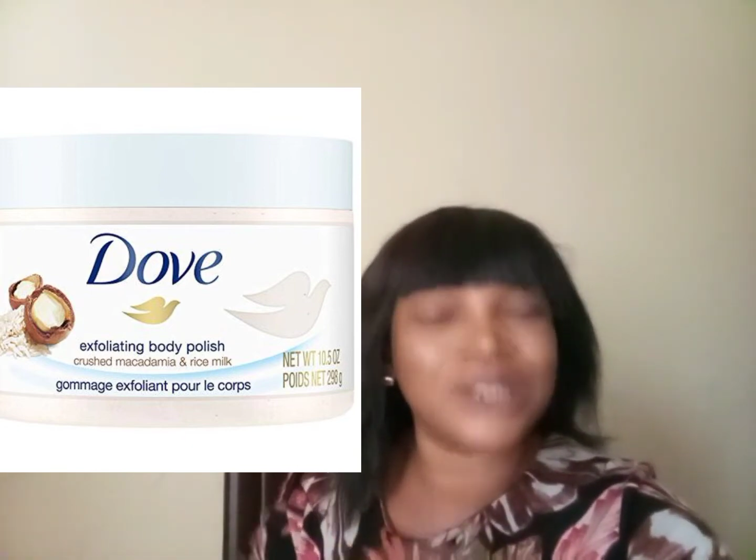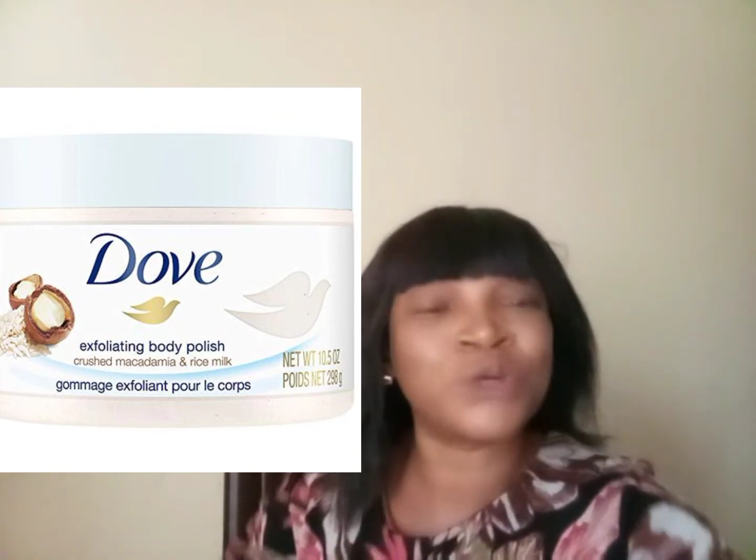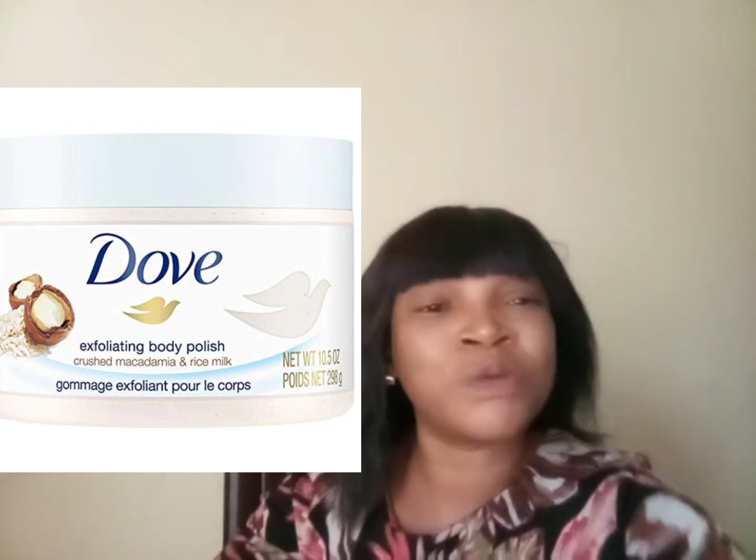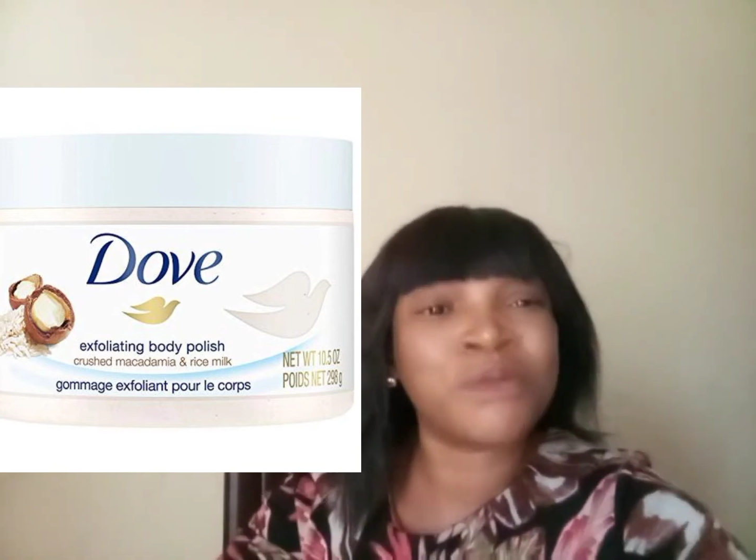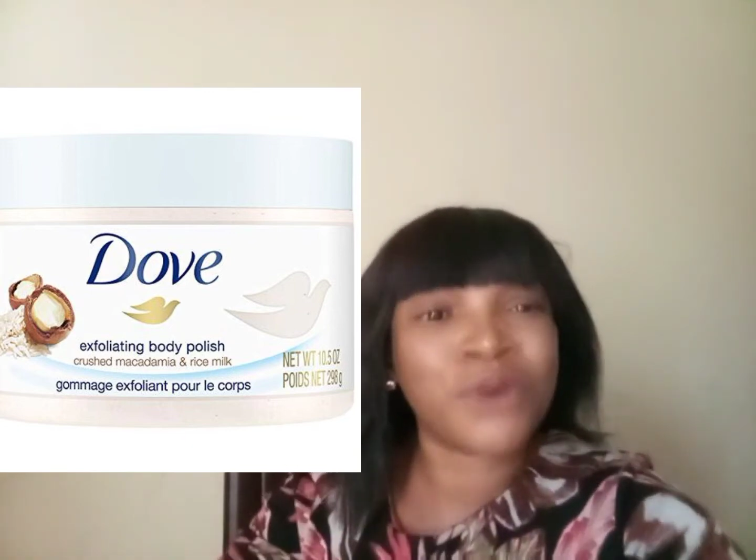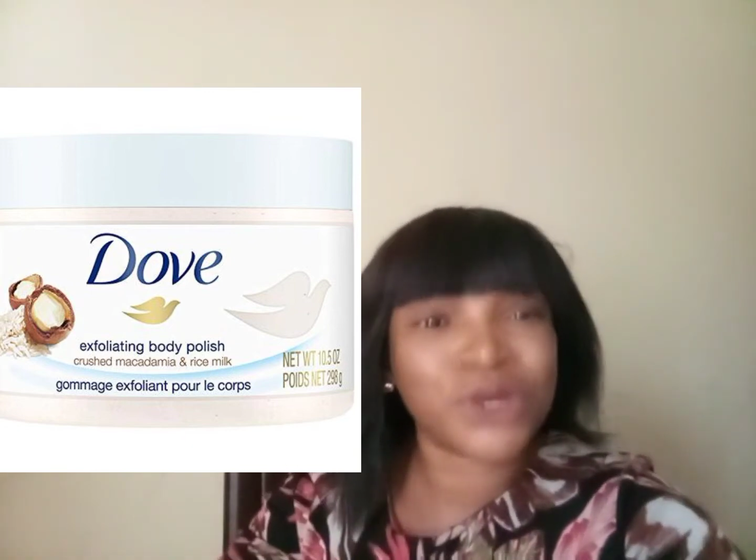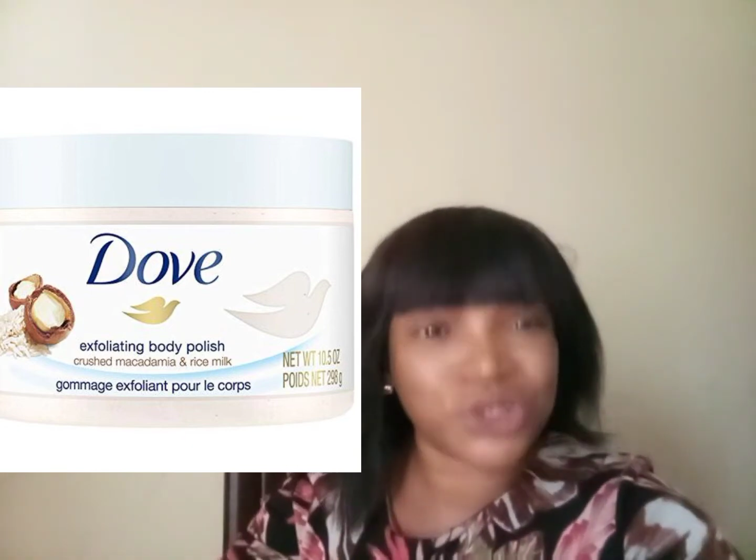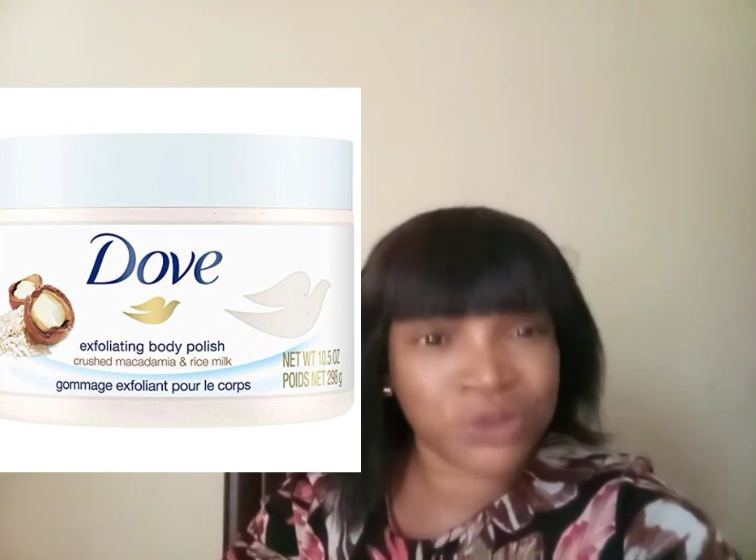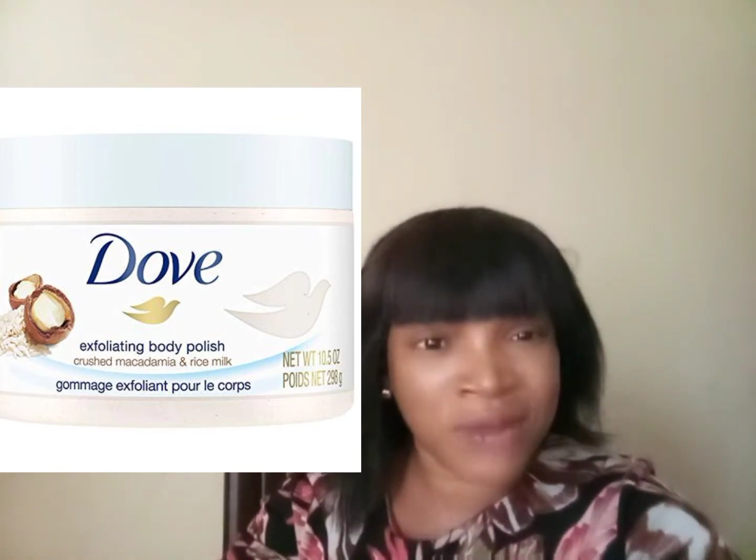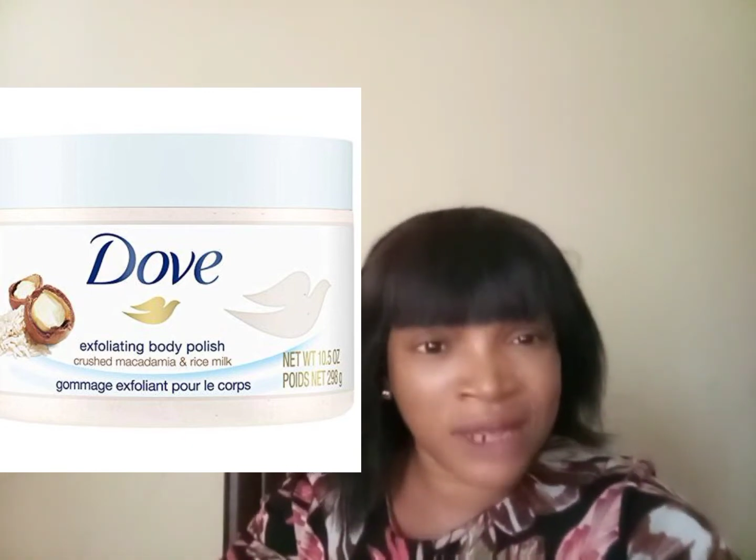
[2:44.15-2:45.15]
It will
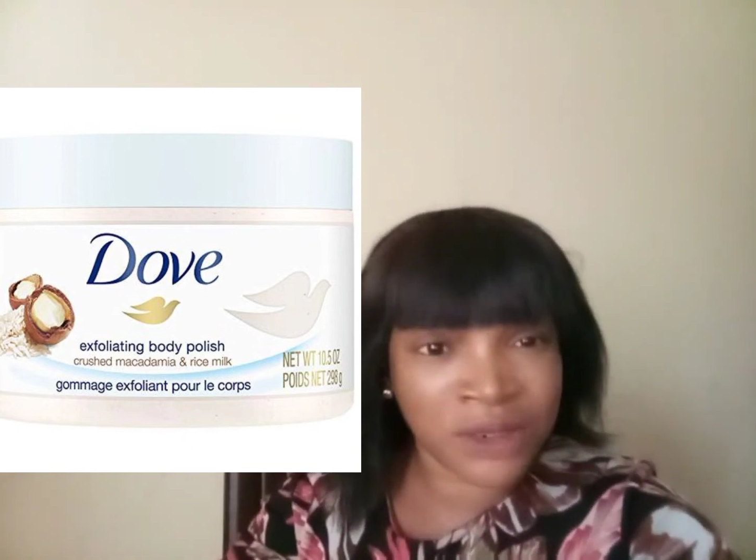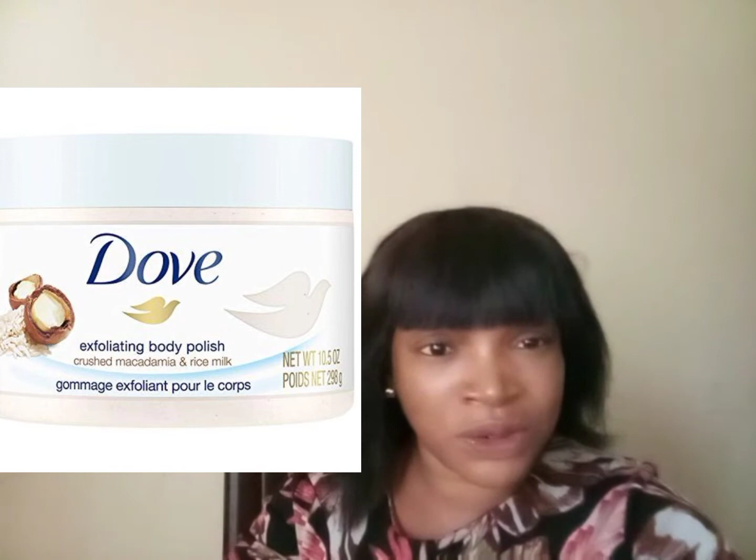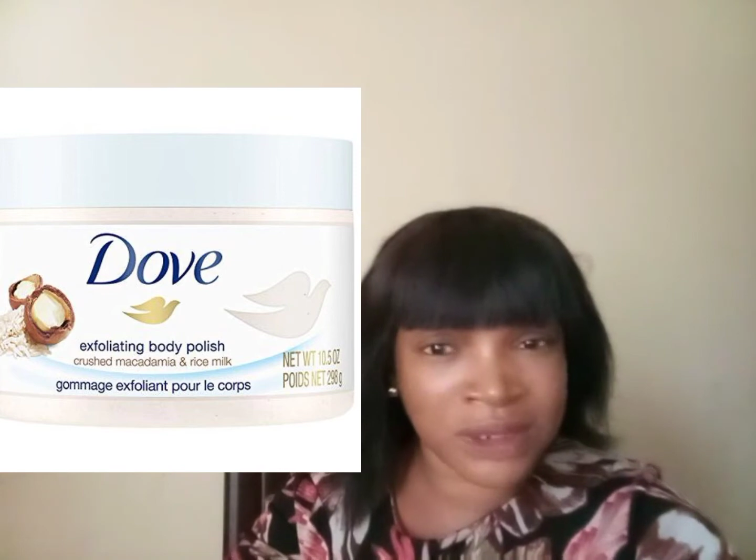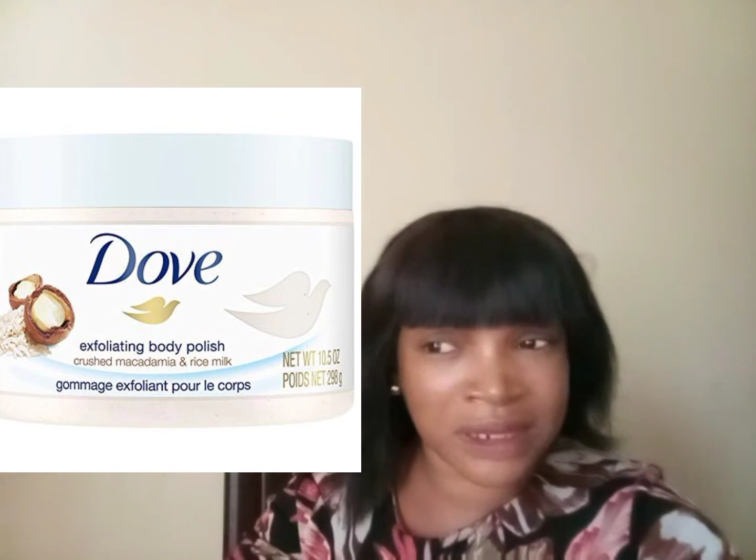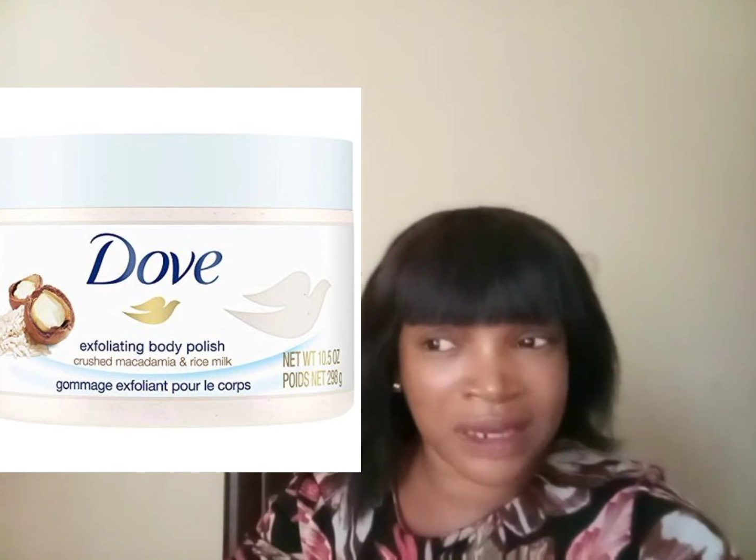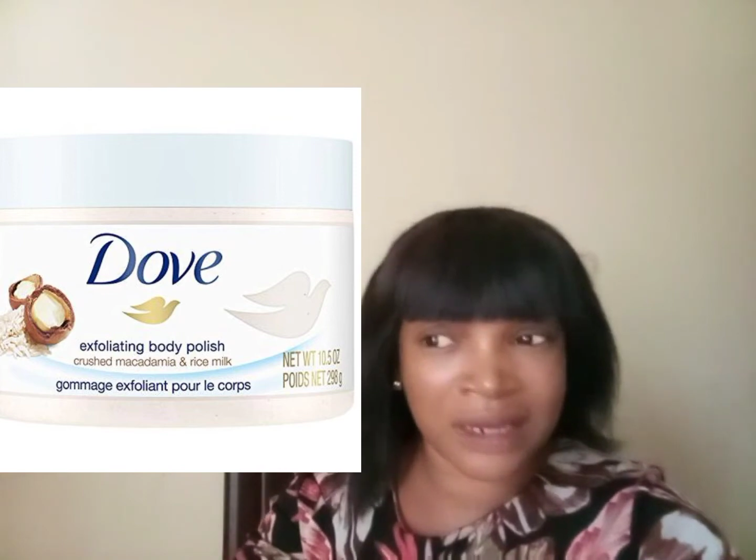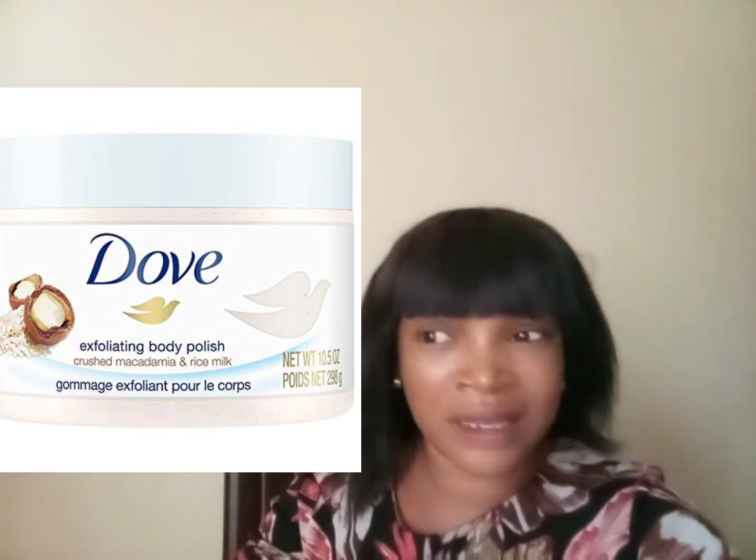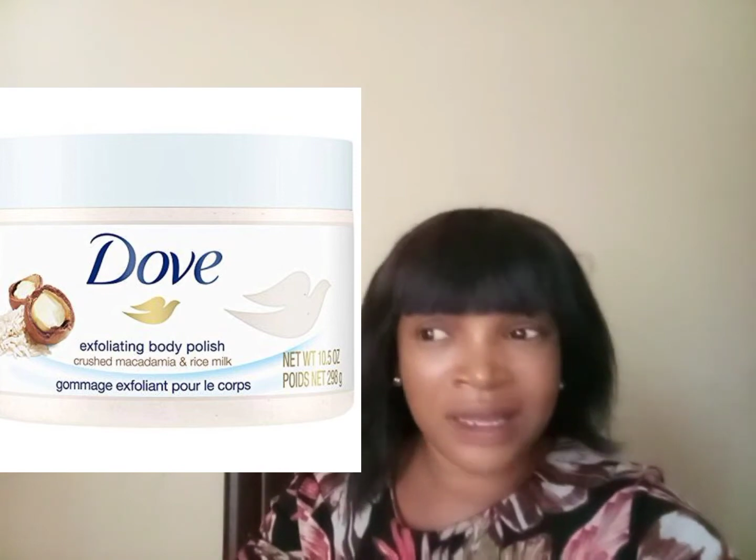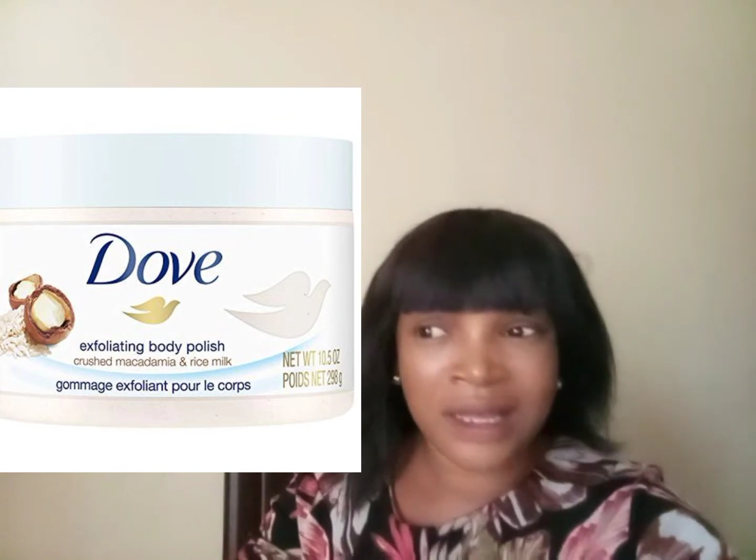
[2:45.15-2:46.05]
moisturize your skin.